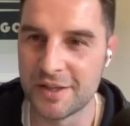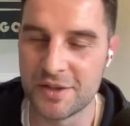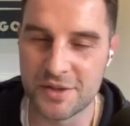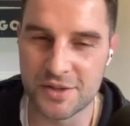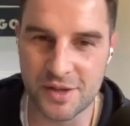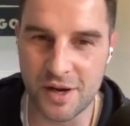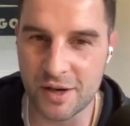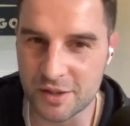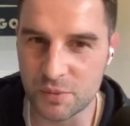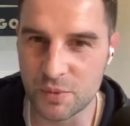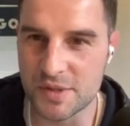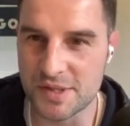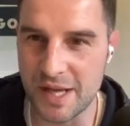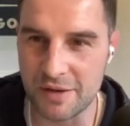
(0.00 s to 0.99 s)
You started
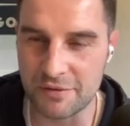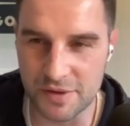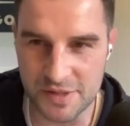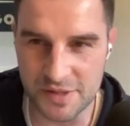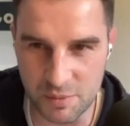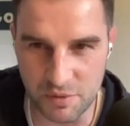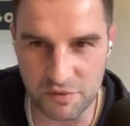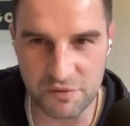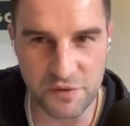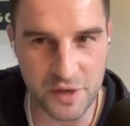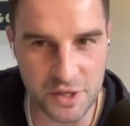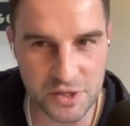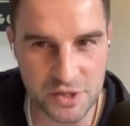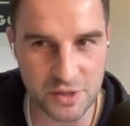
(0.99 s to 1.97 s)
with Stade Francais, but
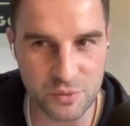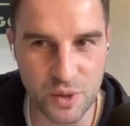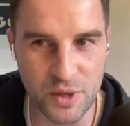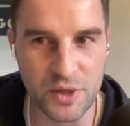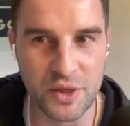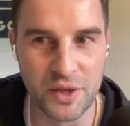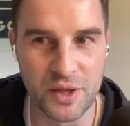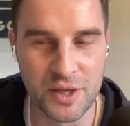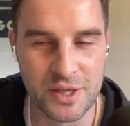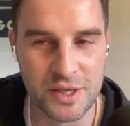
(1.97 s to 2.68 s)
finishing with